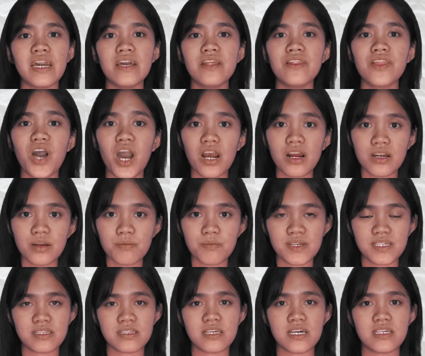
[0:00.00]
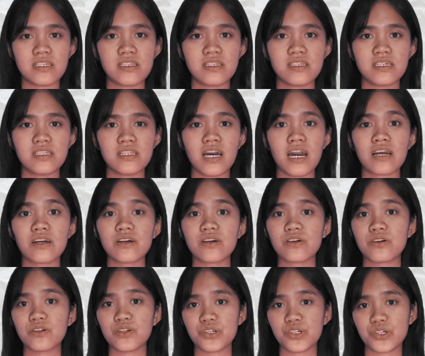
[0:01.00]
In agribusiness and
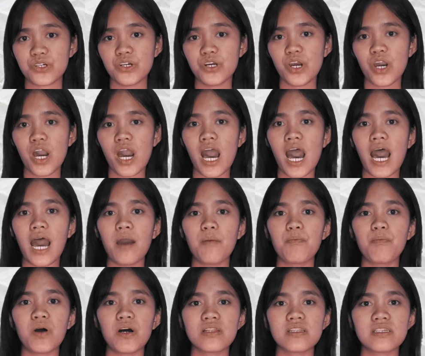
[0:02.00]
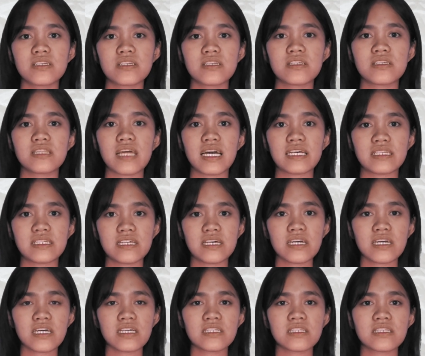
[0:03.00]
agriculture, hypothesis
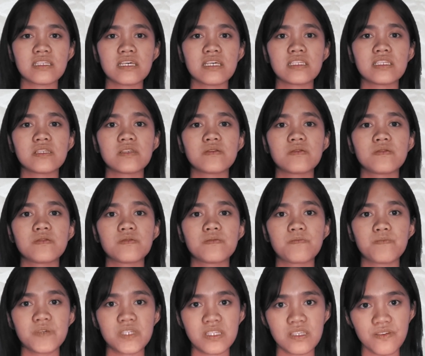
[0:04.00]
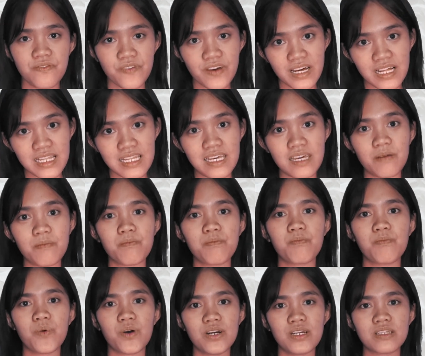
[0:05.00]
testing is specifically
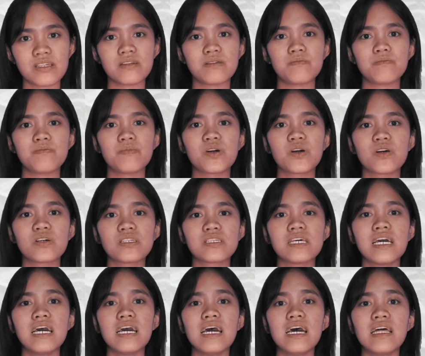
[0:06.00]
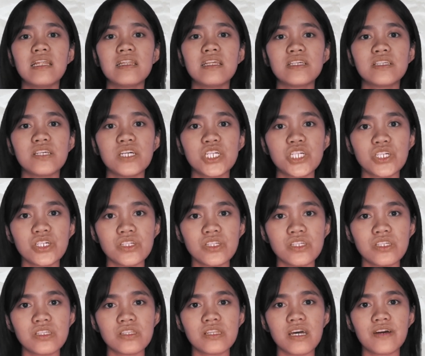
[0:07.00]
important because
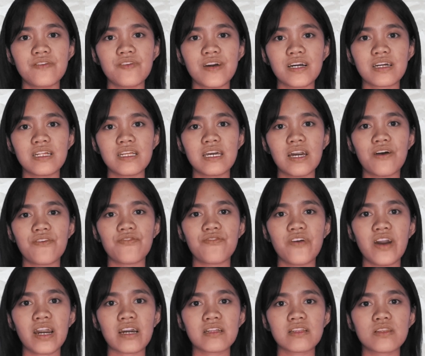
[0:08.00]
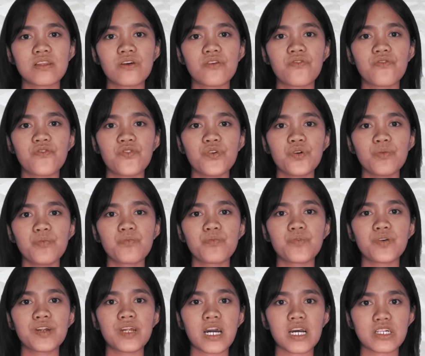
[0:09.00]
decisions directly affect the food
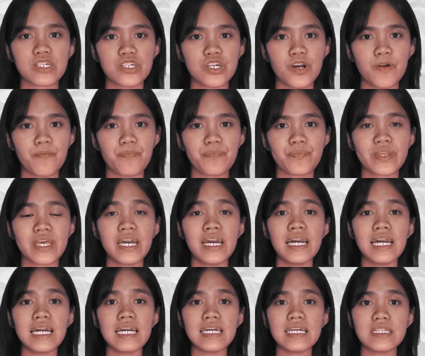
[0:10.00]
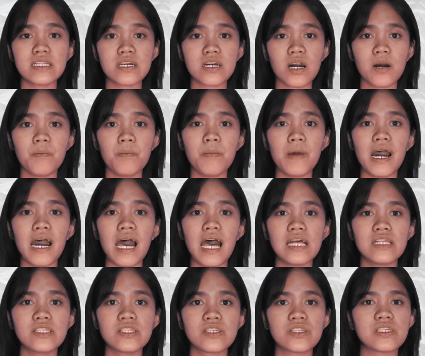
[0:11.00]
production, income,
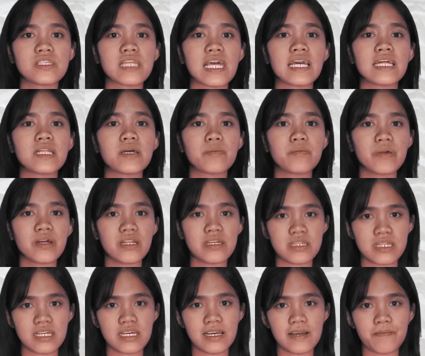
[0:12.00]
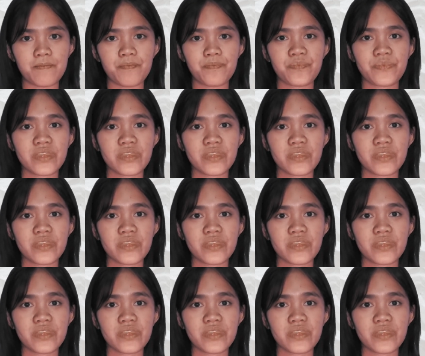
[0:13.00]
and sustainability.